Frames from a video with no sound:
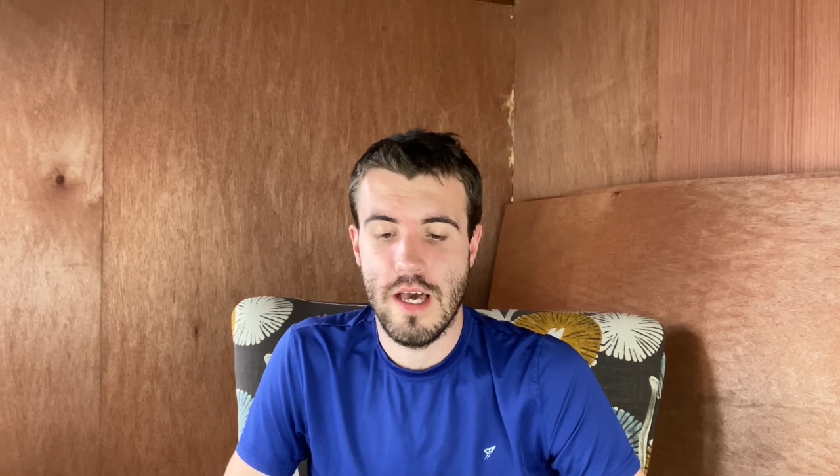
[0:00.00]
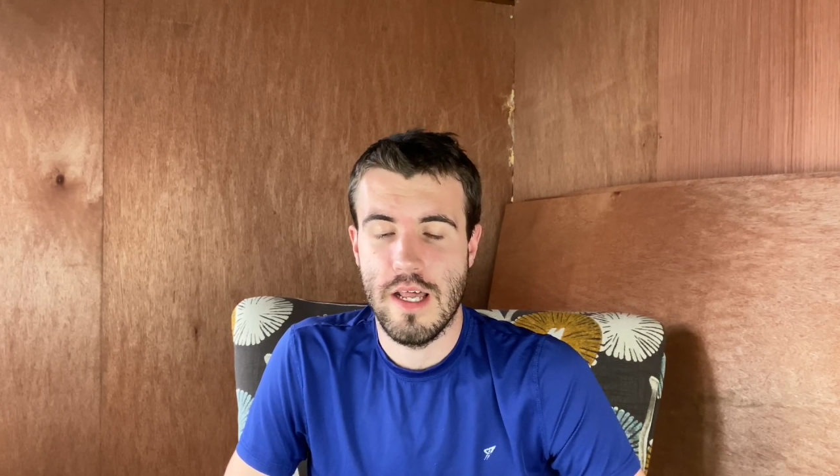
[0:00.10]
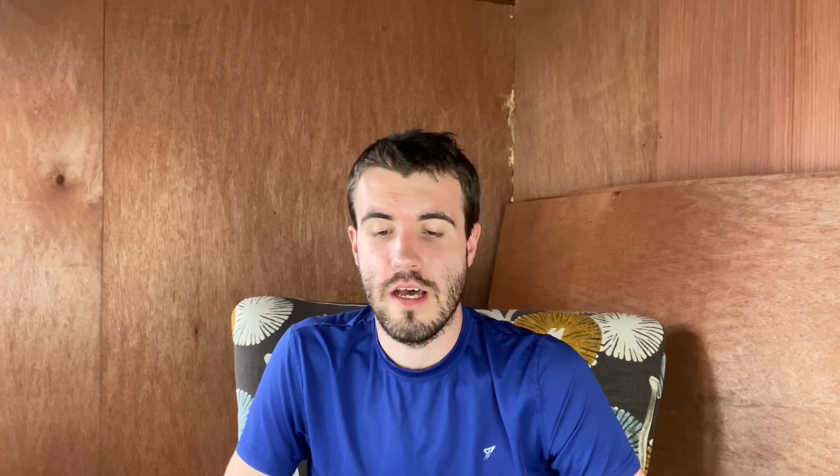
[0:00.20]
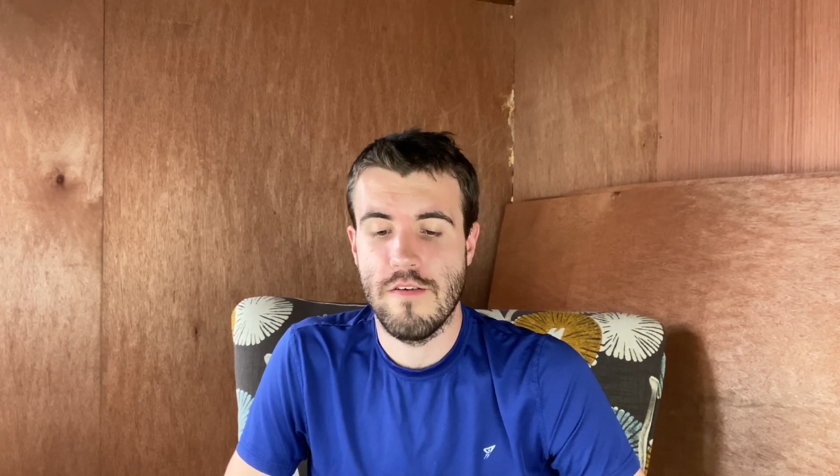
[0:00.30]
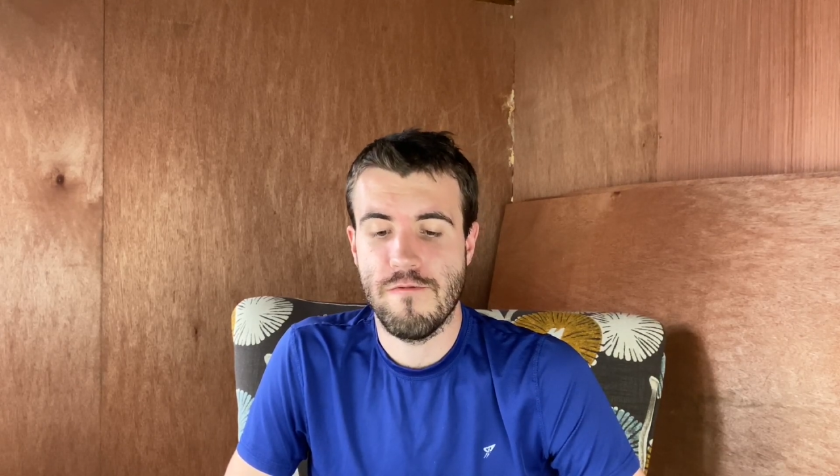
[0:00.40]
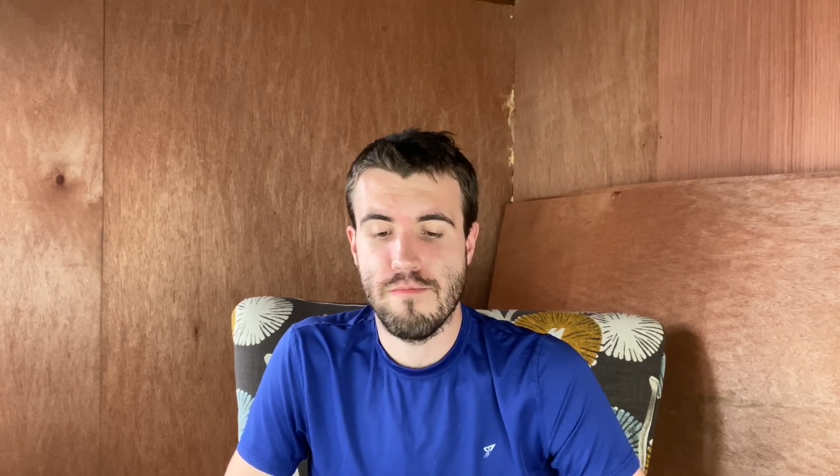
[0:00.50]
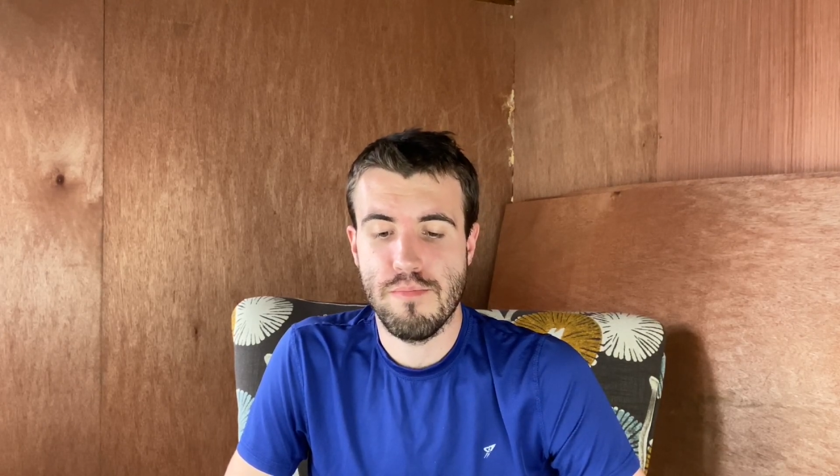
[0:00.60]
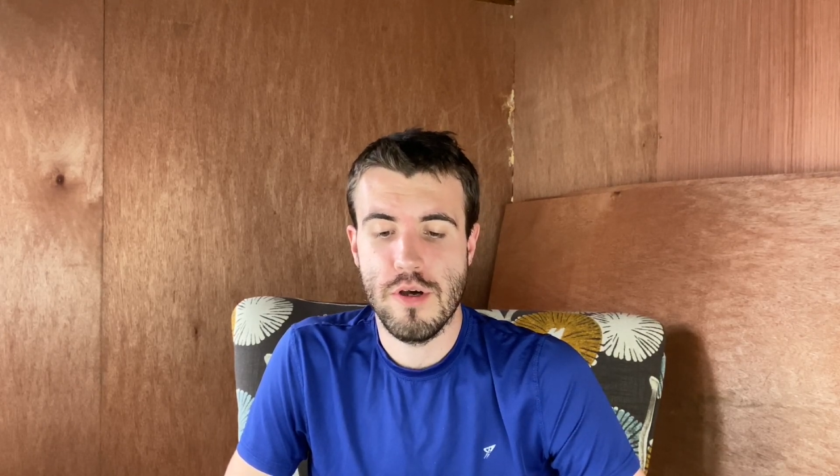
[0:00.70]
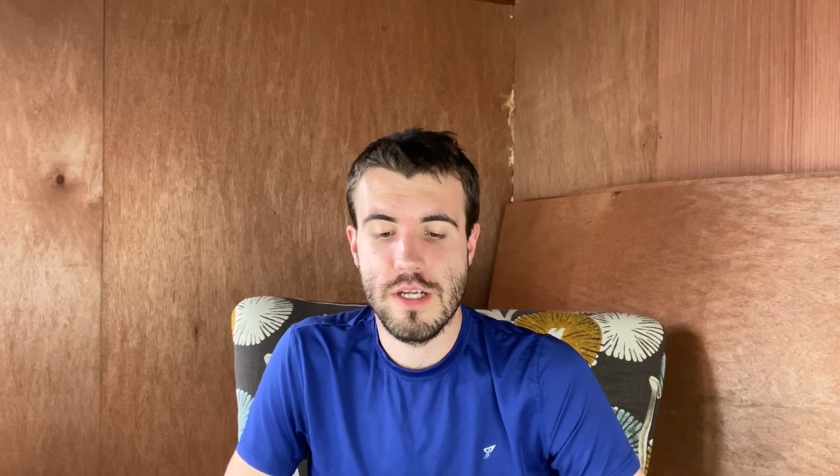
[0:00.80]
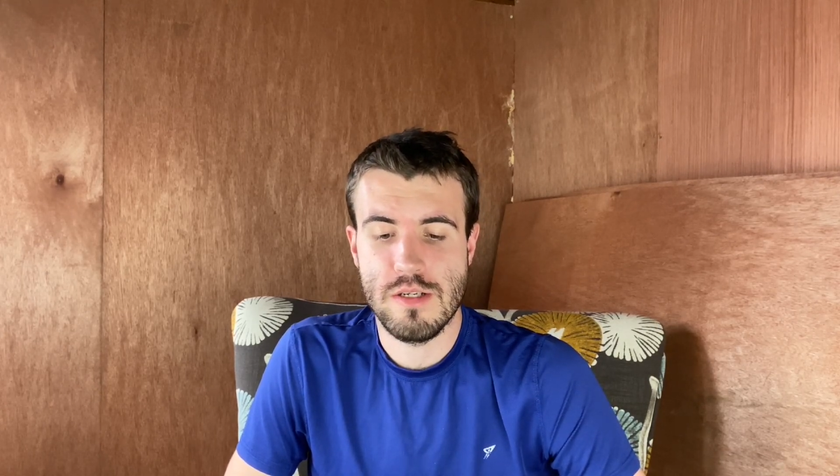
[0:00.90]
and I've
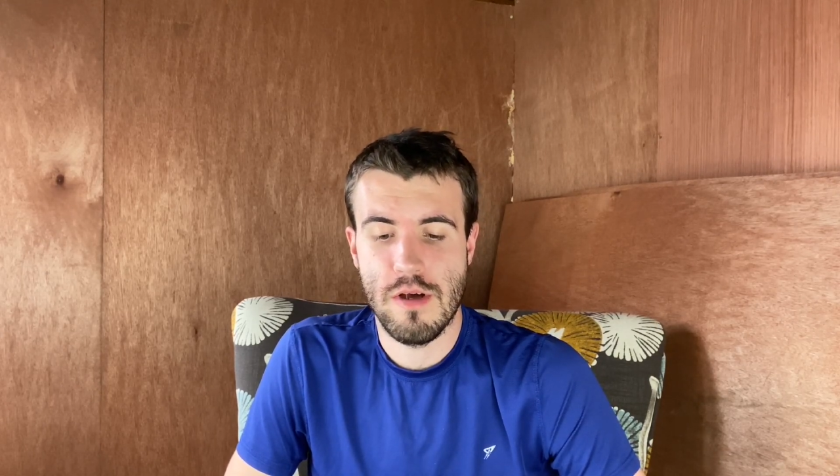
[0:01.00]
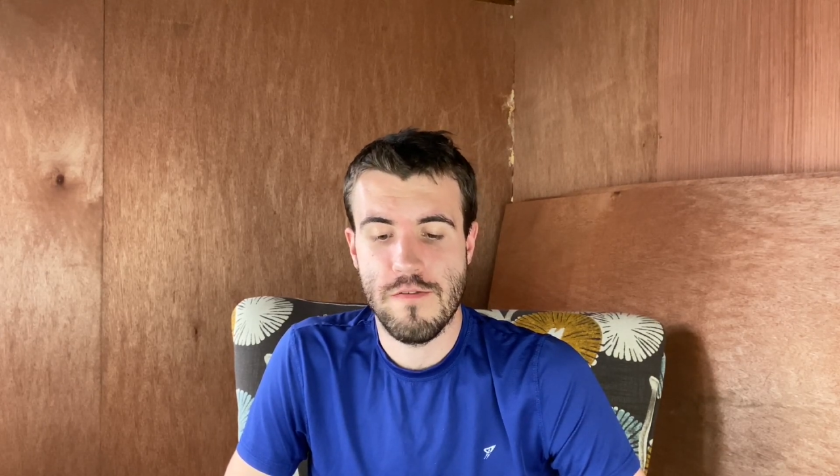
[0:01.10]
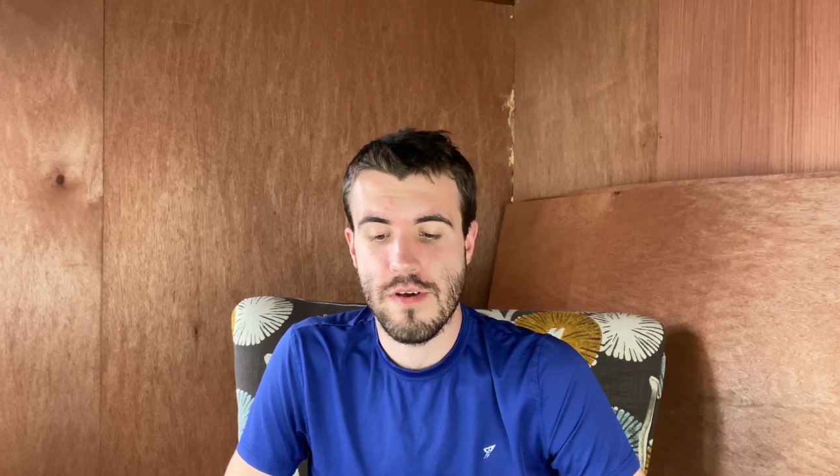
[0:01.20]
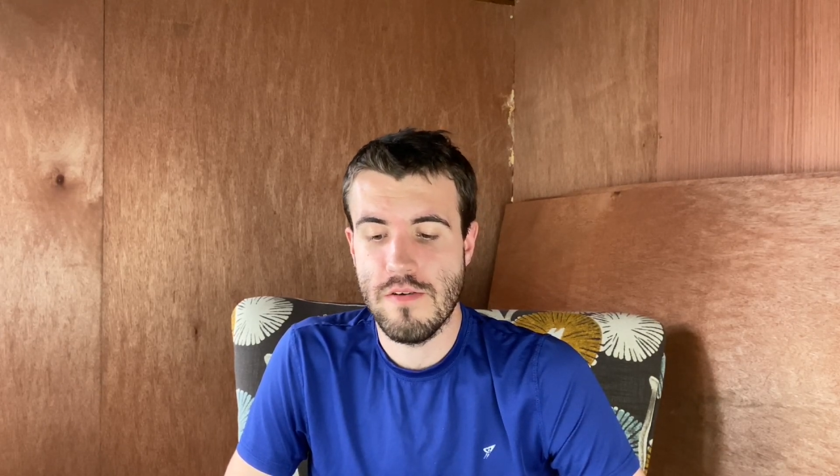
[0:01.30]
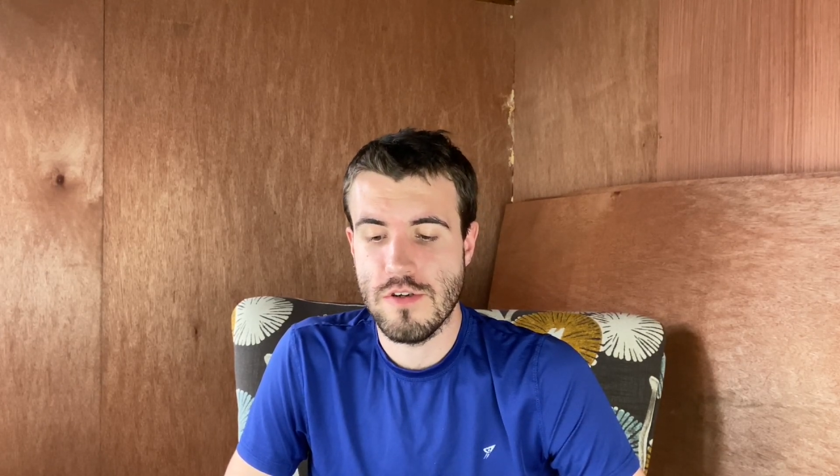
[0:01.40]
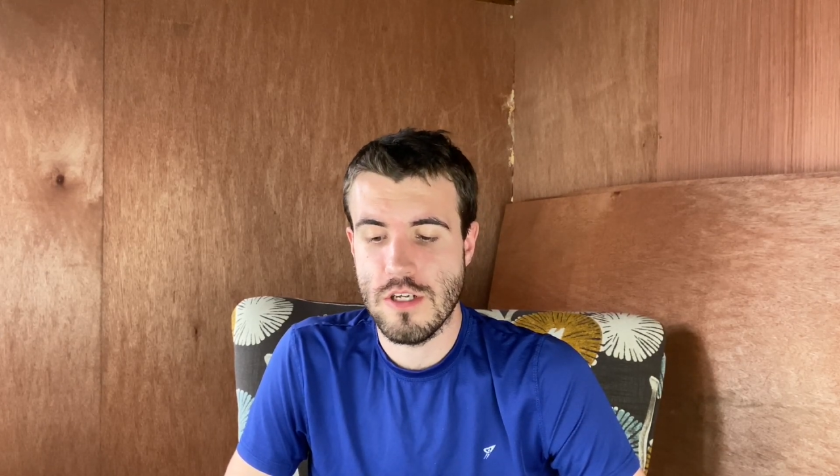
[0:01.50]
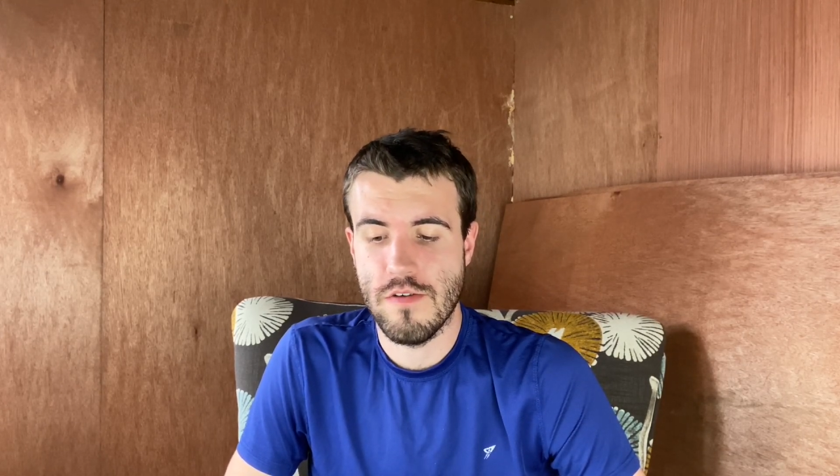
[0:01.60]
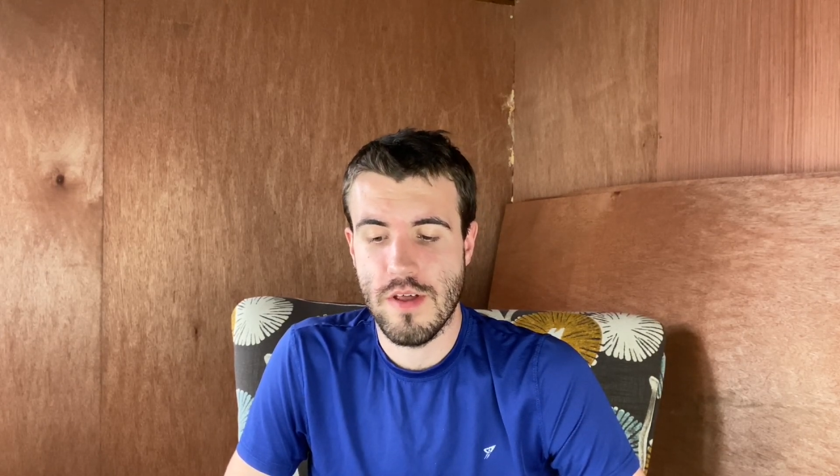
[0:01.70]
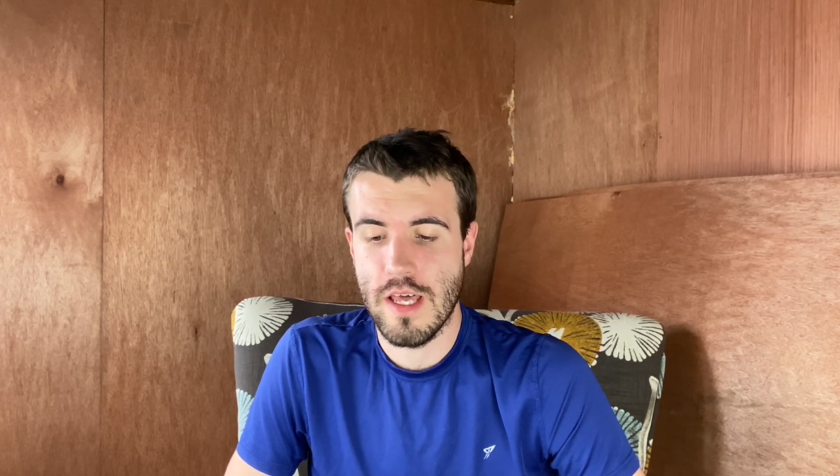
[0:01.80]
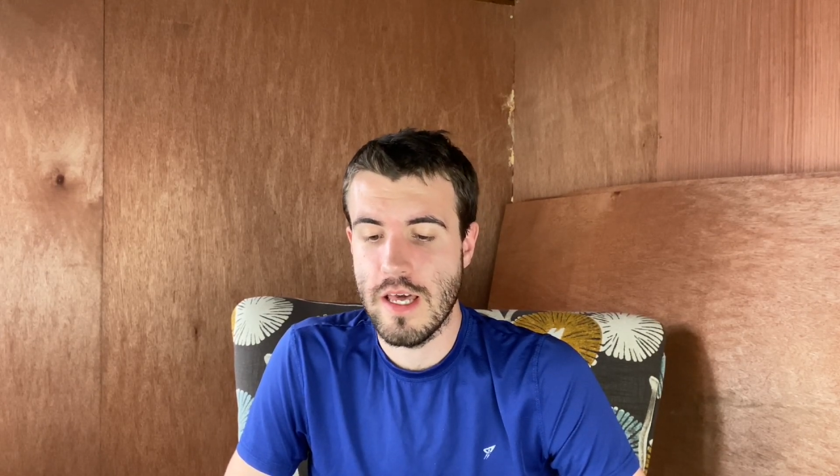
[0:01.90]
put into my favorites
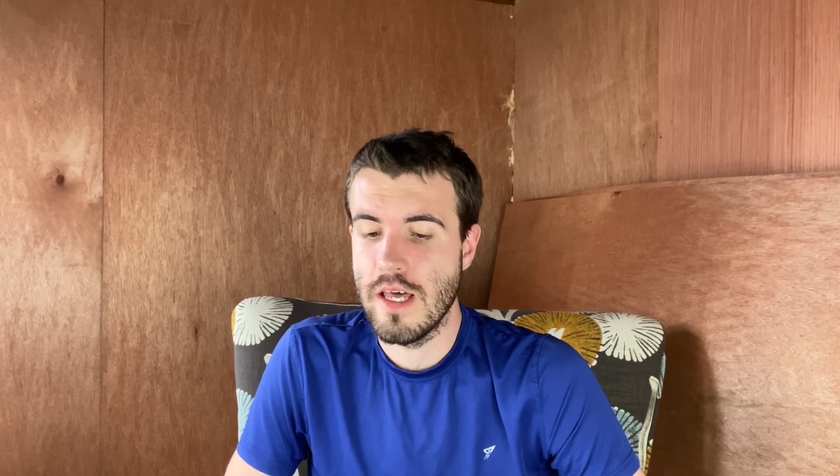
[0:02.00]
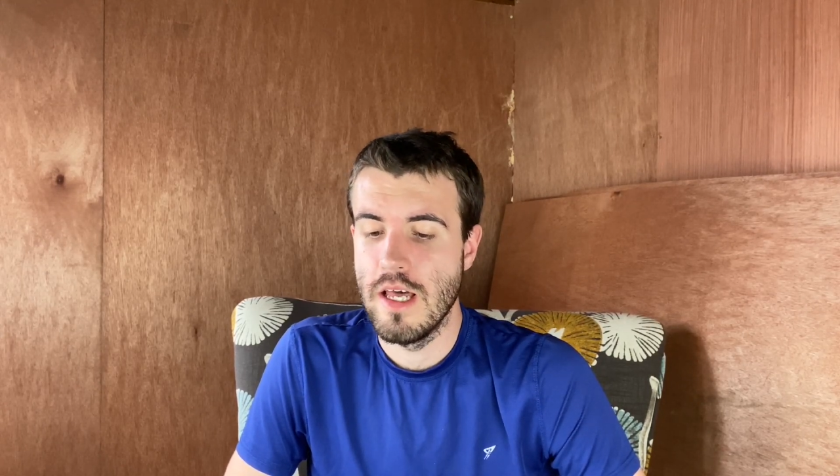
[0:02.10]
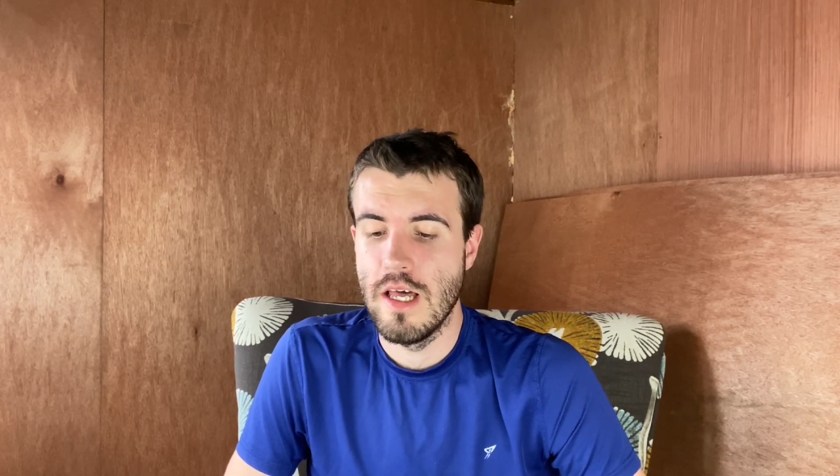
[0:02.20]
over here.